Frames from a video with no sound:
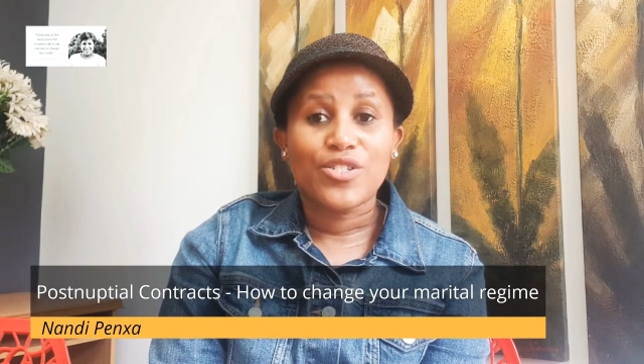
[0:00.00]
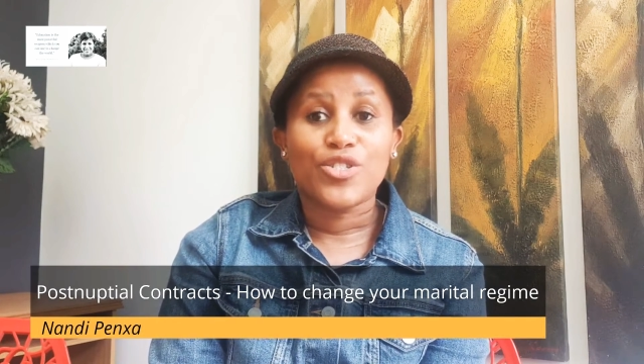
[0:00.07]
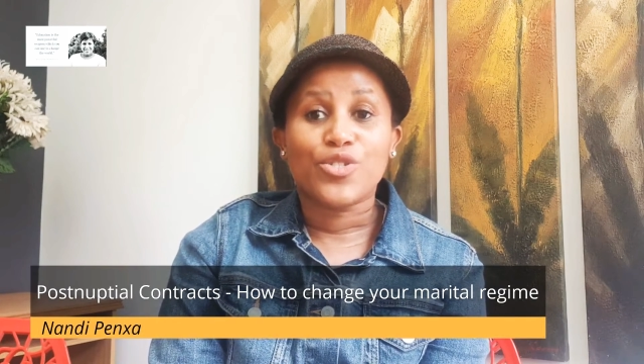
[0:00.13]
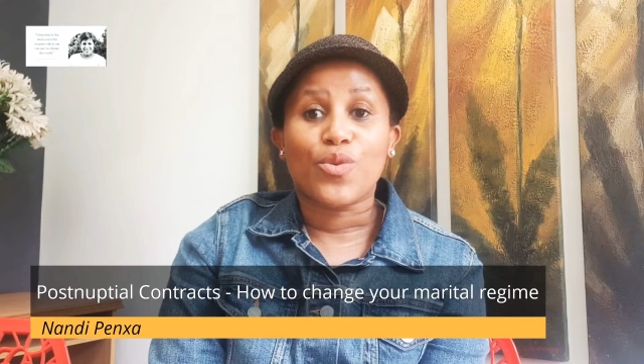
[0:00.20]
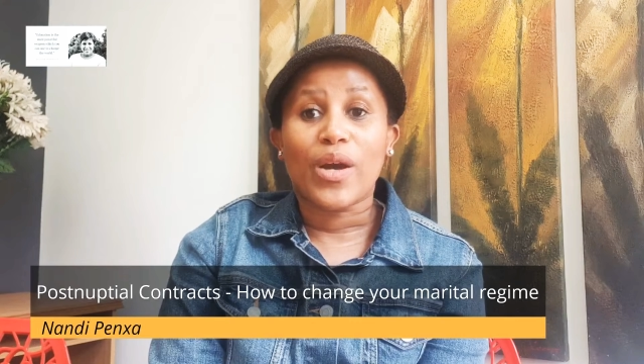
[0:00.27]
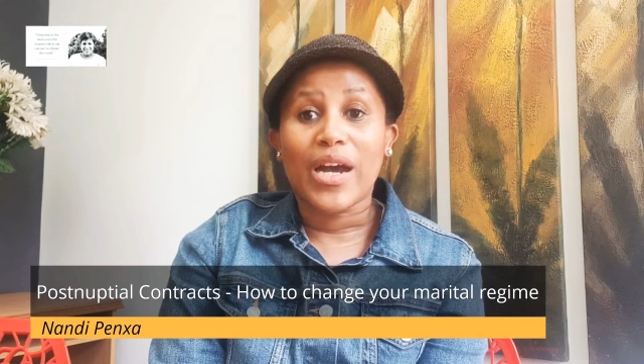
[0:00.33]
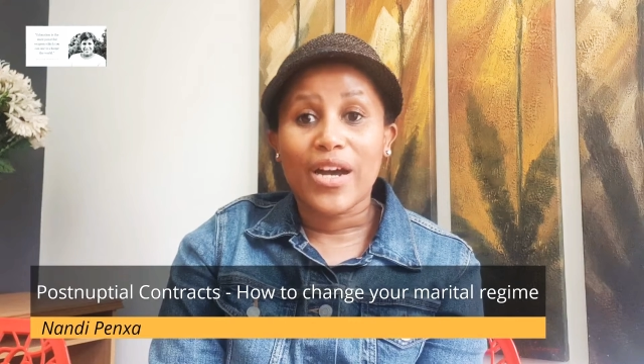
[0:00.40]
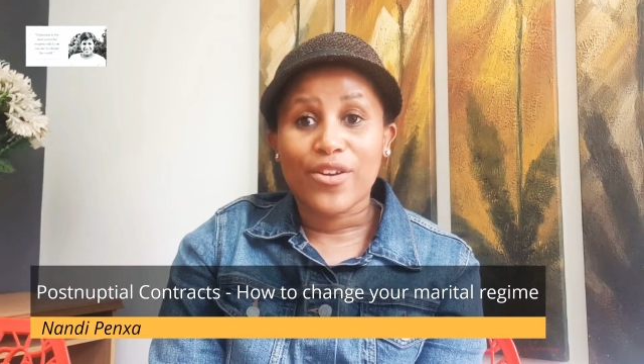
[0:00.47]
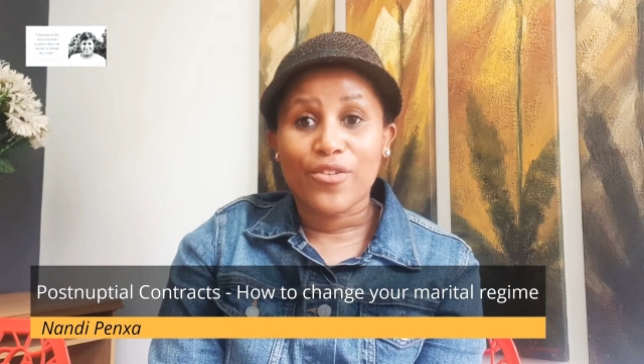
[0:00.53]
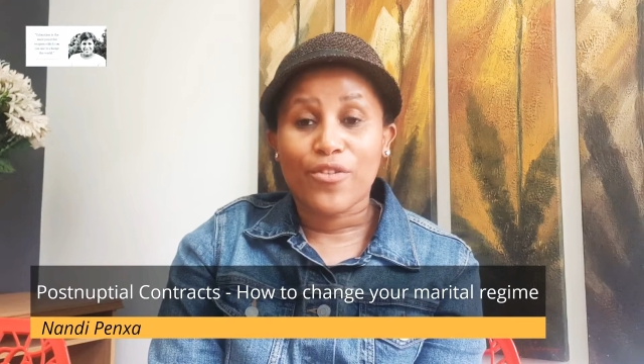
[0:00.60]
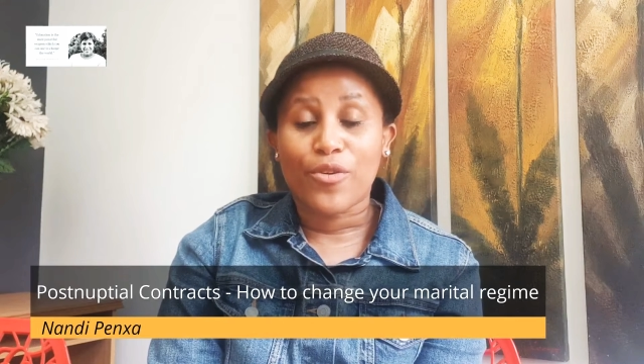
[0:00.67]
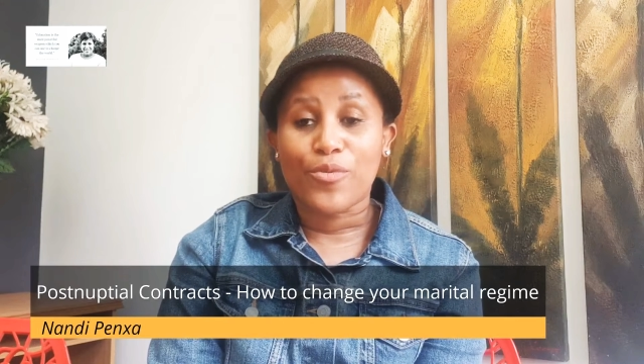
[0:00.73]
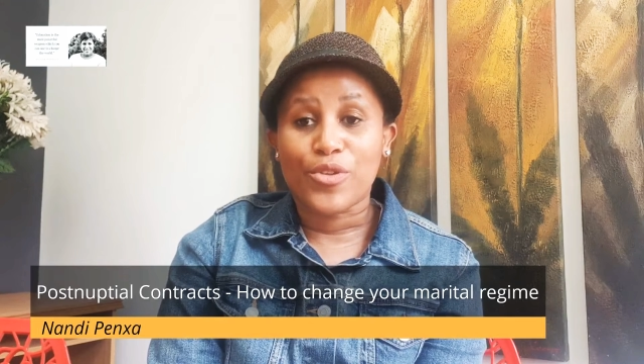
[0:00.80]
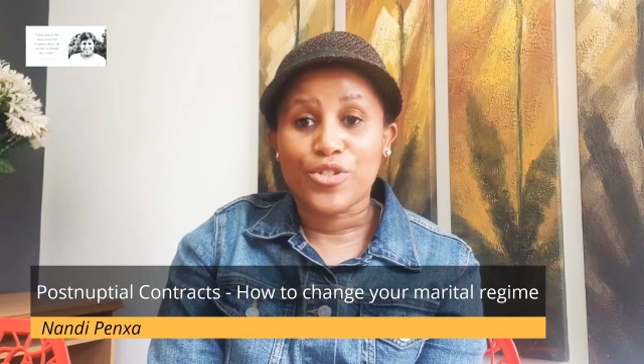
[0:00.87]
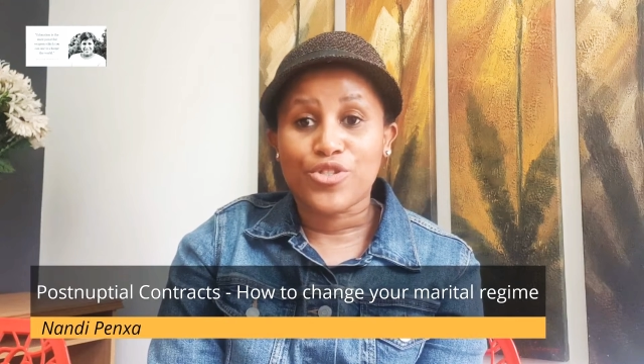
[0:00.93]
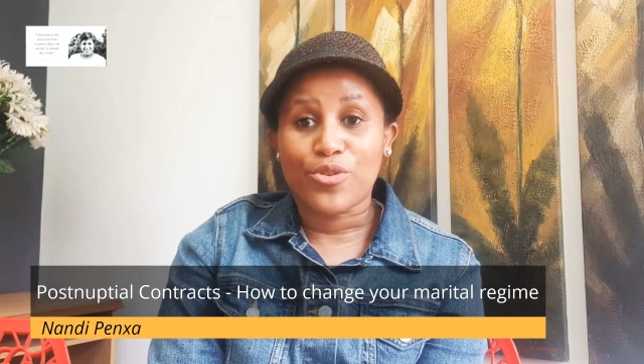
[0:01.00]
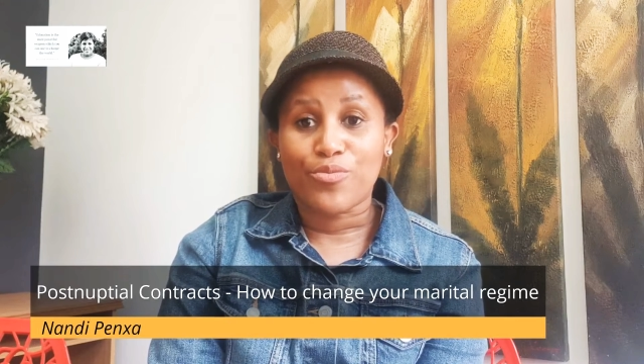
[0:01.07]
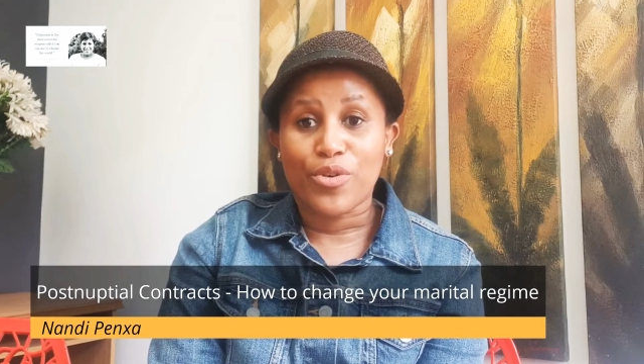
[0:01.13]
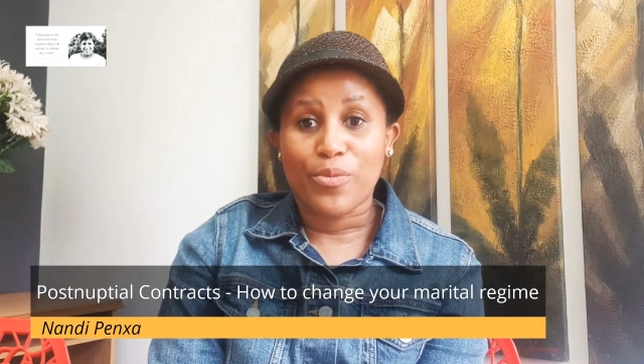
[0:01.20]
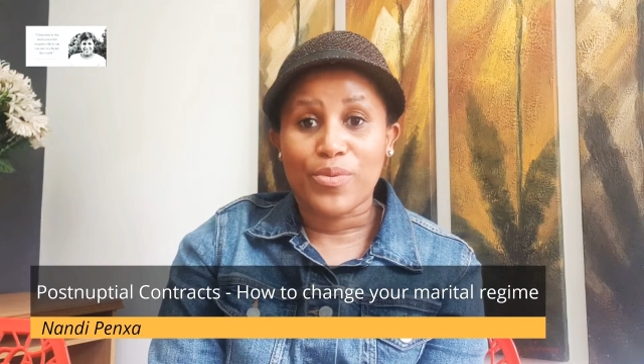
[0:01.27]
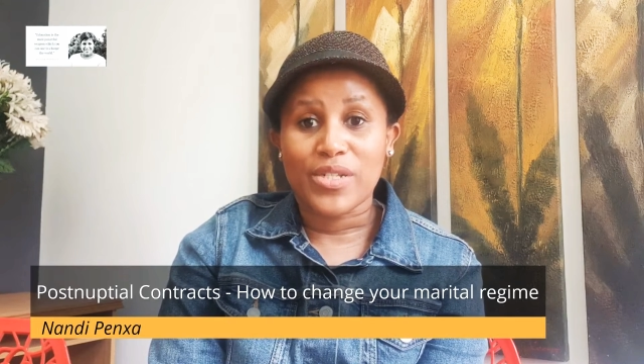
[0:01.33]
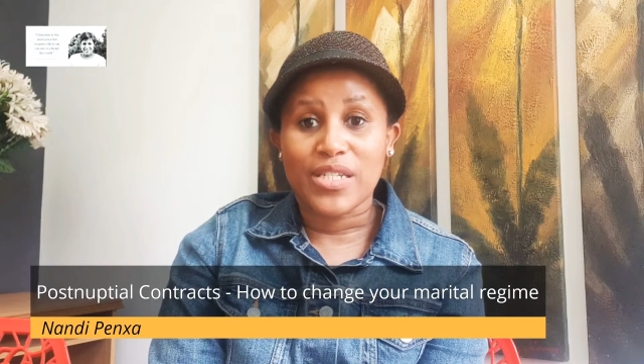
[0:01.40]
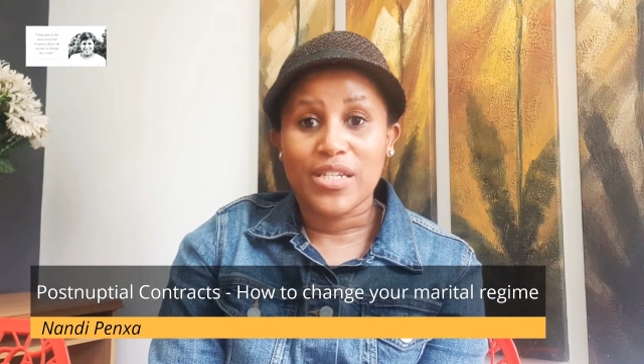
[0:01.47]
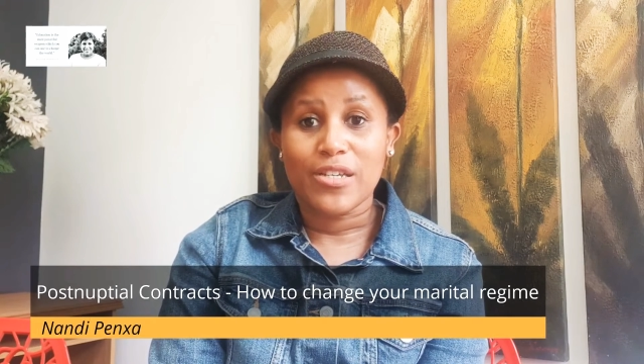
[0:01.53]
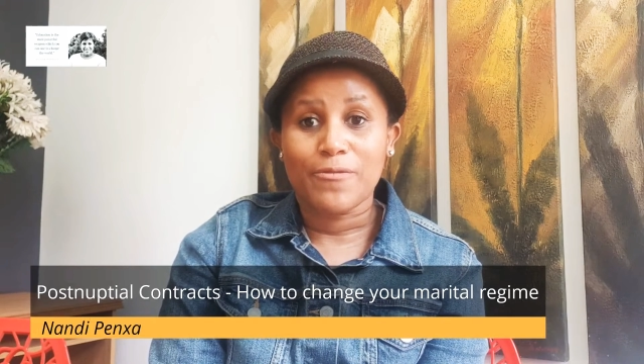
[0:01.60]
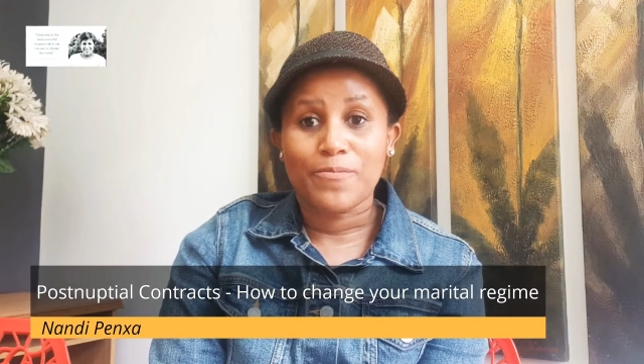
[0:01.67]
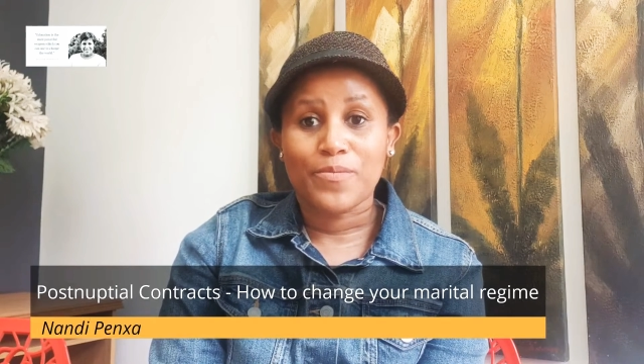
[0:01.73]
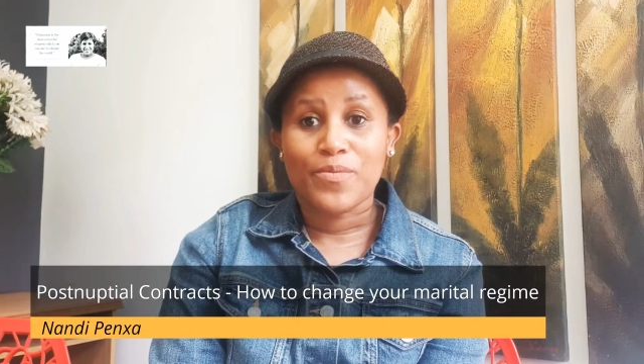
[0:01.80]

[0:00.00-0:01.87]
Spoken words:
to out of community of property